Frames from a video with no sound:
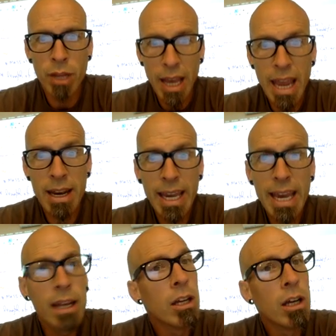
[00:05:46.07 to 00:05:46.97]
And
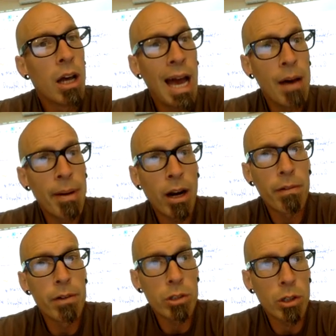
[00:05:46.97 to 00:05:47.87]
again, how about our
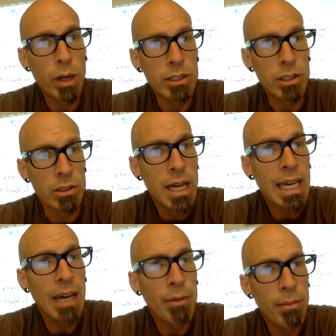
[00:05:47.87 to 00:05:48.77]
filter questions?
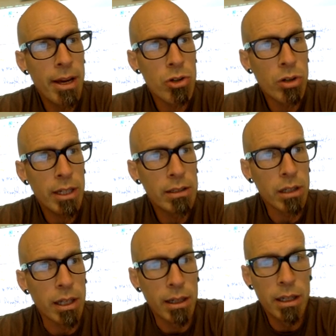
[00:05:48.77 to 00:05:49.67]
Can we measure it
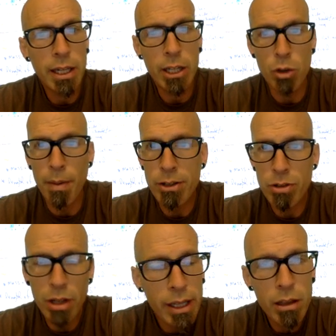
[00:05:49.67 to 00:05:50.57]
easily? Can you measure
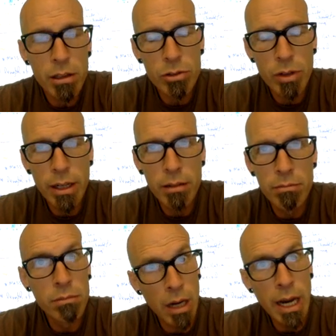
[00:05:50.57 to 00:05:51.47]
the length of the string?
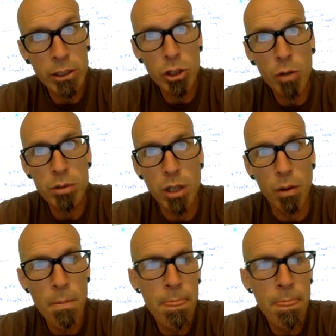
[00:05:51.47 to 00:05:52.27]
I sure hope so.